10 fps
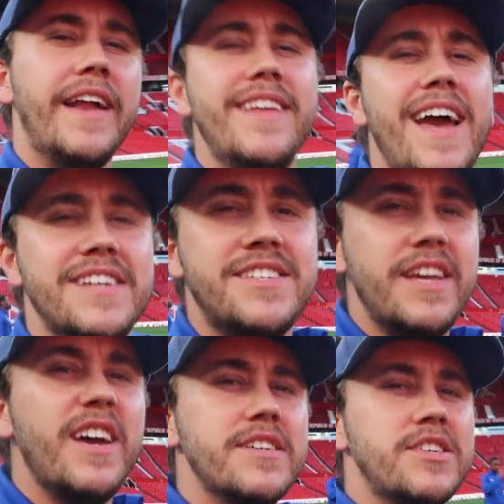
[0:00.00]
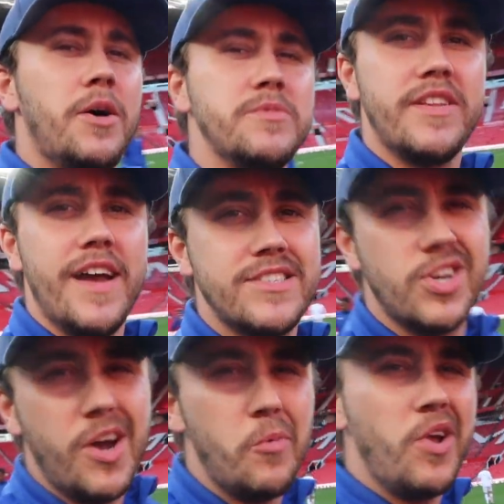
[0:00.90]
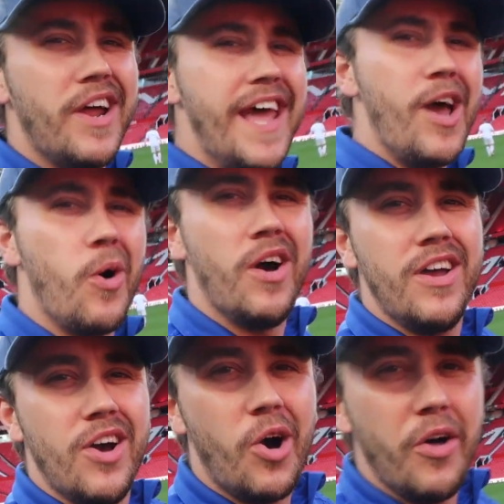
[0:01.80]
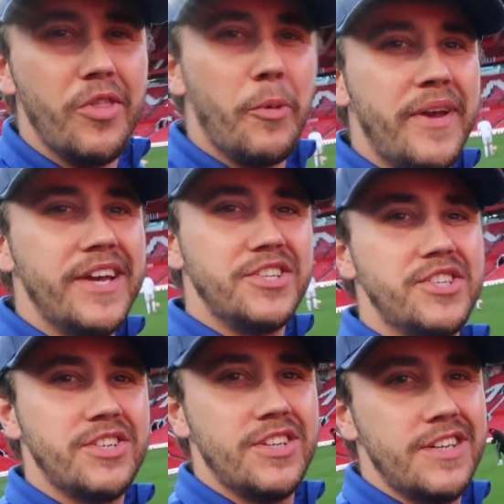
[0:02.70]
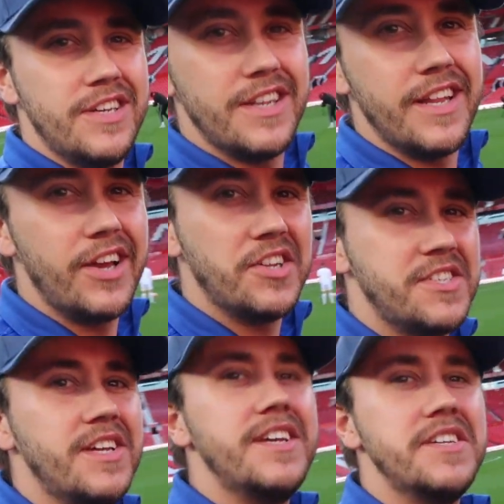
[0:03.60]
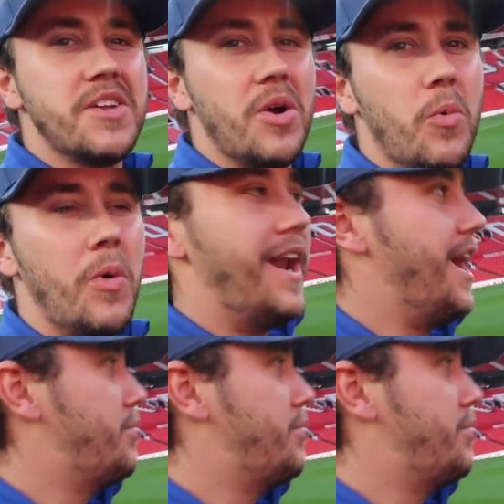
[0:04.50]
And yes, it has come to that time. We are now on the pitch. Leicester is well